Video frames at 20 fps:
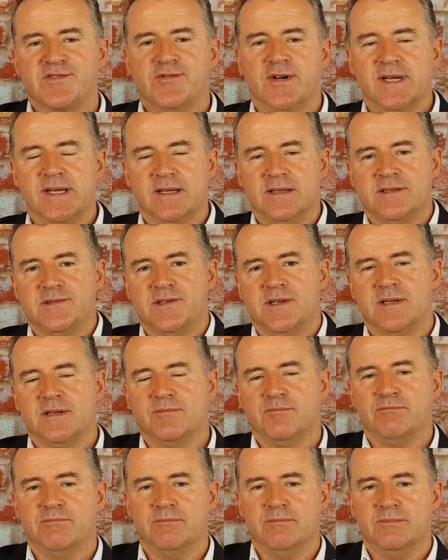rails
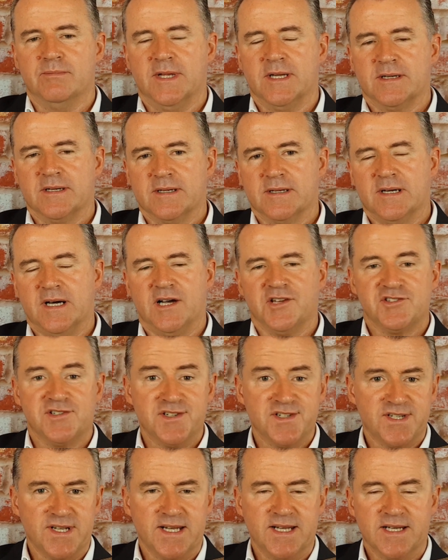in
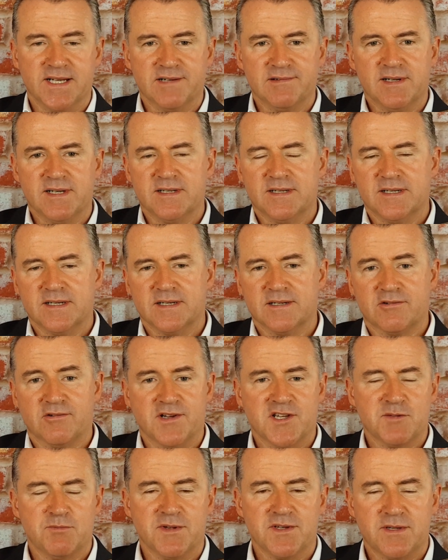Argentina in
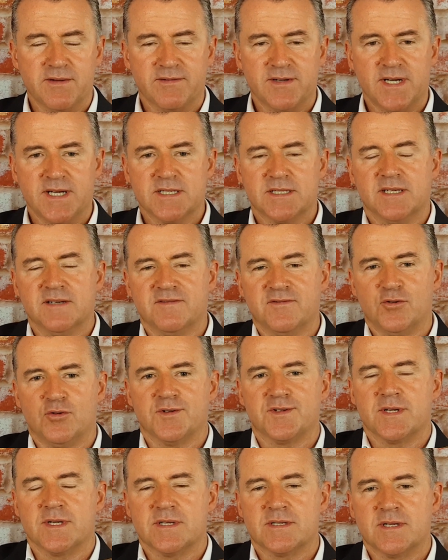Christmas of
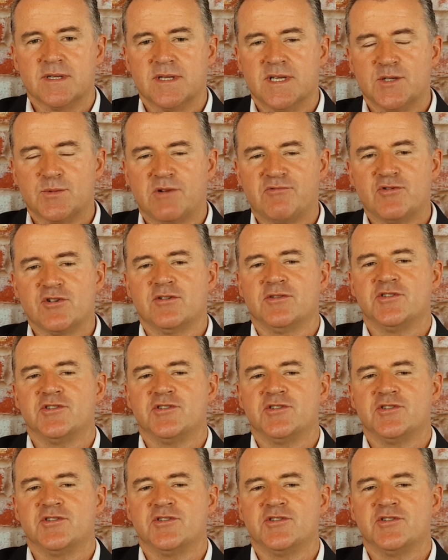1940. So these were real